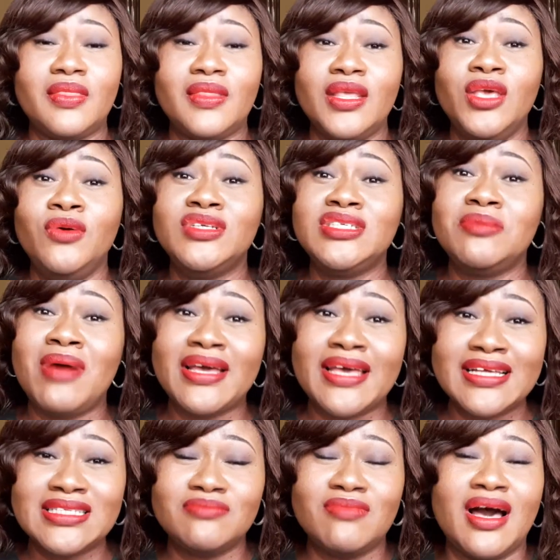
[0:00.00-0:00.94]
He was a
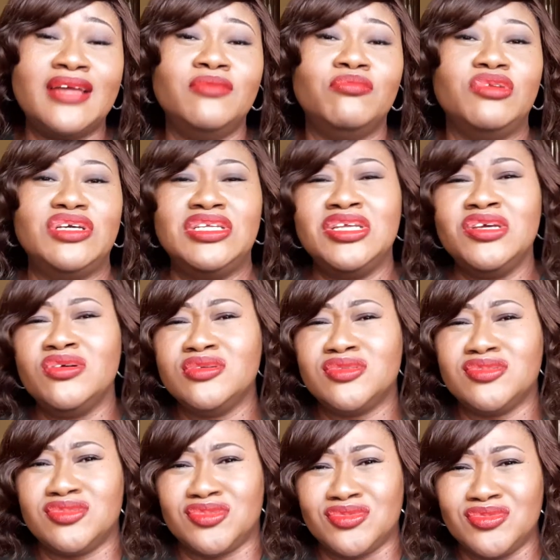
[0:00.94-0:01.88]
market man, but he didn't go
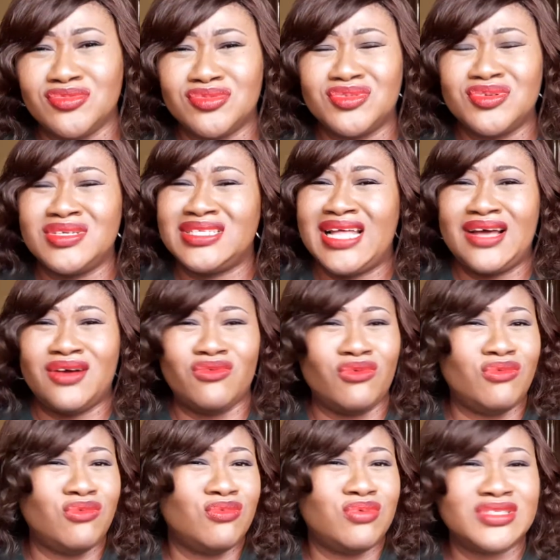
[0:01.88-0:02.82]
to school. So it's like,
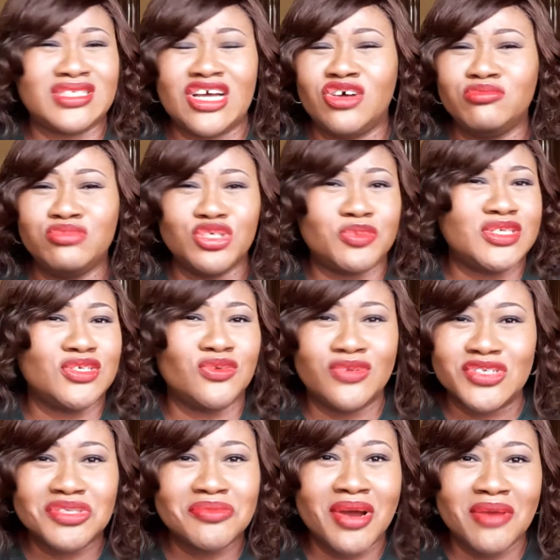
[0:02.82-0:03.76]
which kind of bush person
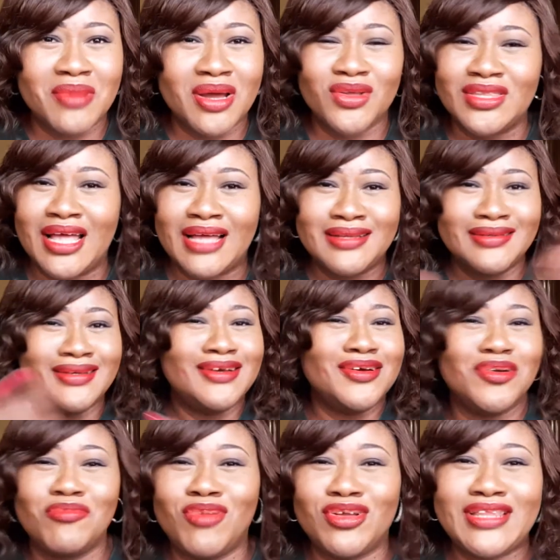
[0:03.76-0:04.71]
wants to marry my daughter?
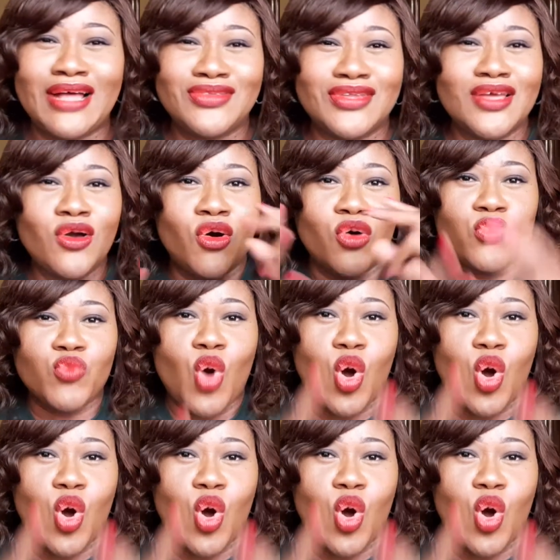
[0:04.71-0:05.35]
Brought out the gun.